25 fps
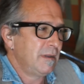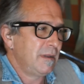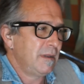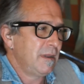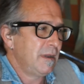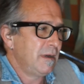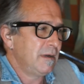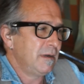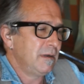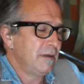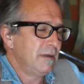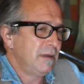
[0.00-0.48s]

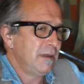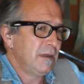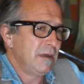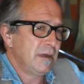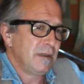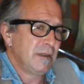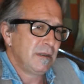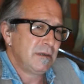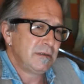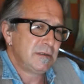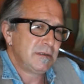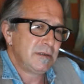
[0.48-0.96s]

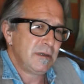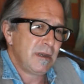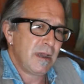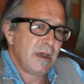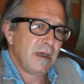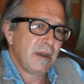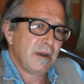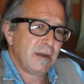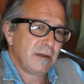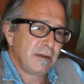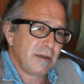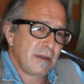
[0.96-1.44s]
There's
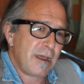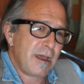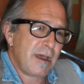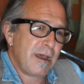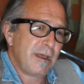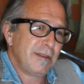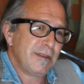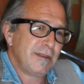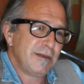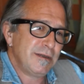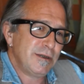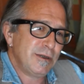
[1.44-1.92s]
not a
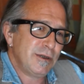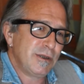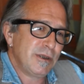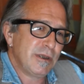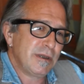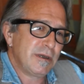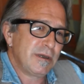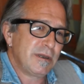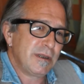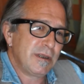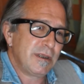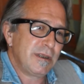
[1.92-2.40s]
lot that you
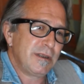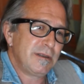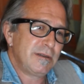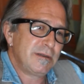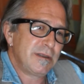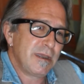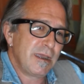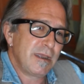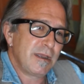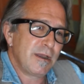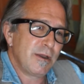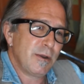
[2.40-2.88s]
get to
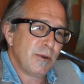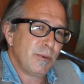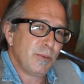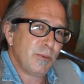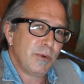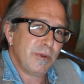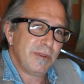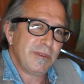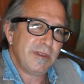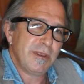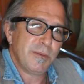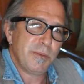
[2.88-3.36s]
take
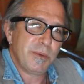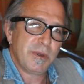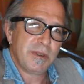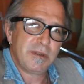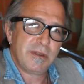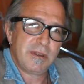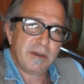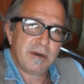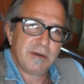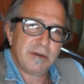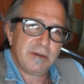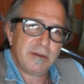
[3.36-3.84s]
home with you, but
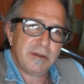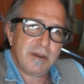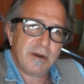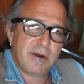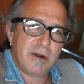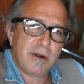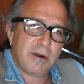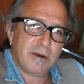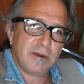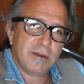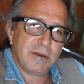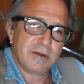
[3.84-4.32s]

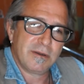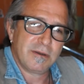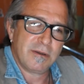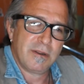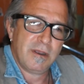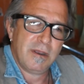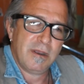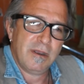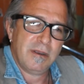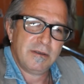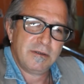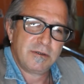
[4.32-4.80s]
there are little
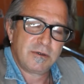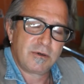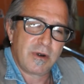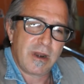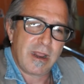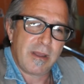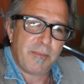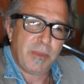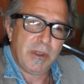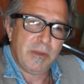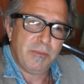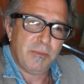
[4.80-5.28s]

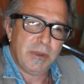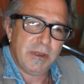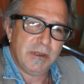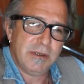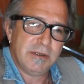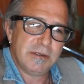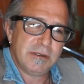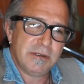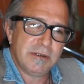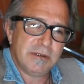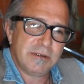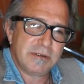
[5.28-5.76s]
scrappy
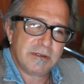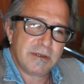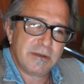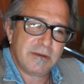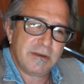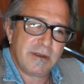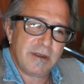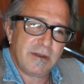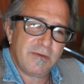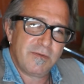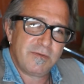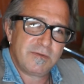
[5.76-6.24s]
pieces
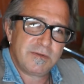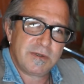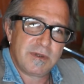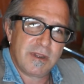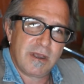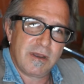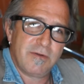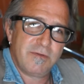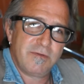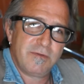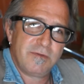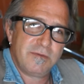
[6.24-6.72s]
of
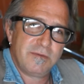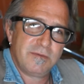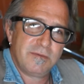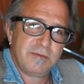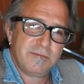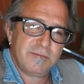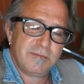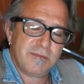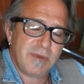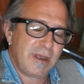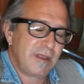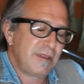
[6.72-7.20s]
stuff.
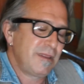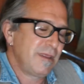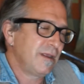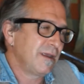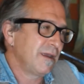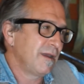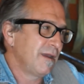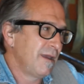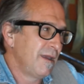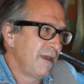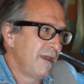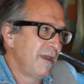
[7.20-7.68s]

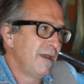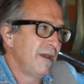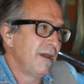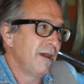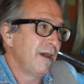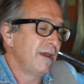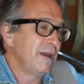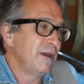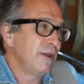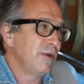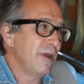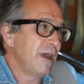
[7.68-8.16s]

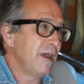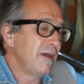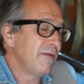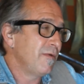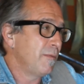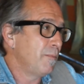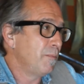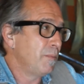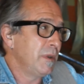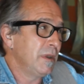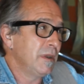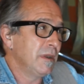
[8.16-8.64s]
I know I have
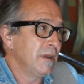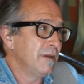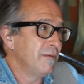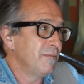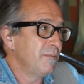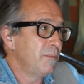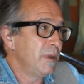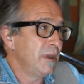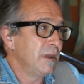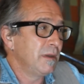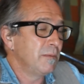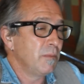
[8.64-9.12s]
a bin
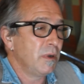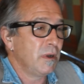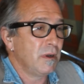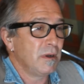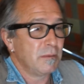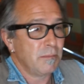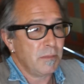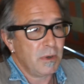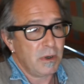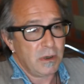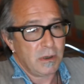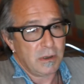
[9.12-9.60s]
of ping
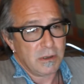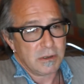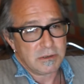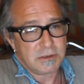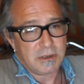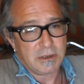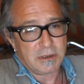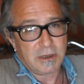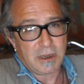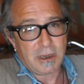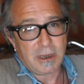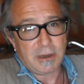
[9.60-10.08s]
pong balls
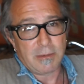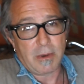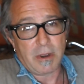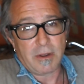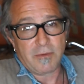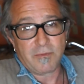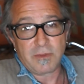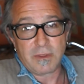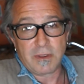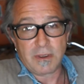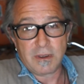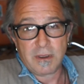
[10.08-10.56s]
that came
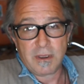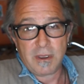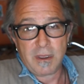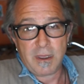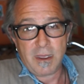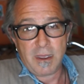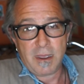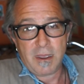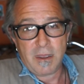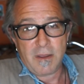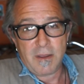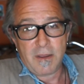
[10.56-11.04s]
off
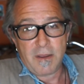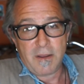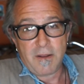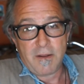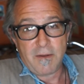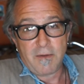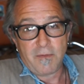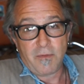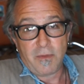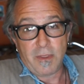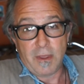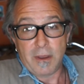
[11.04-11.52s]

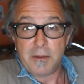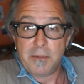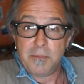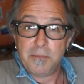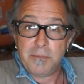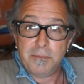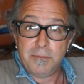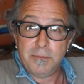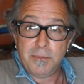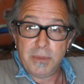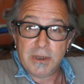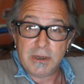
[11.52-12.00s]
the
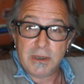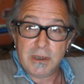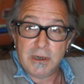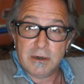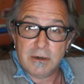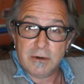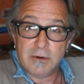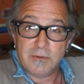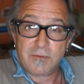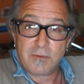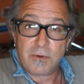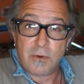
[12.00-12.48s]
big
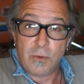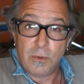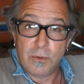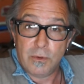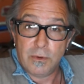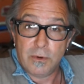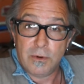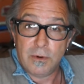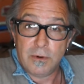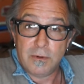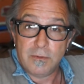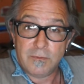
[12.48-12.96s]
ear of
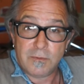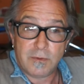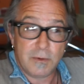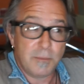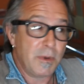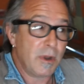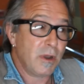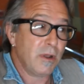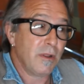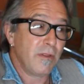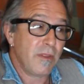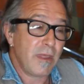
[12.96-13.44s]
corn
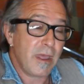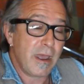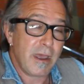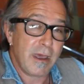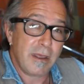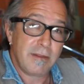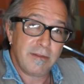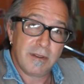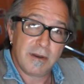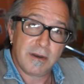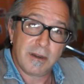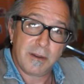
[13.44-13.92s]
from all
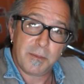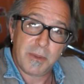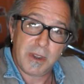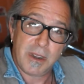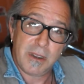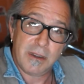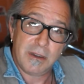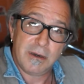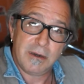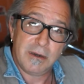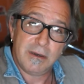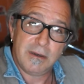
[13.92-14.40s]
that I
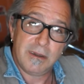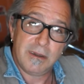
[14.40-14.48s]
made.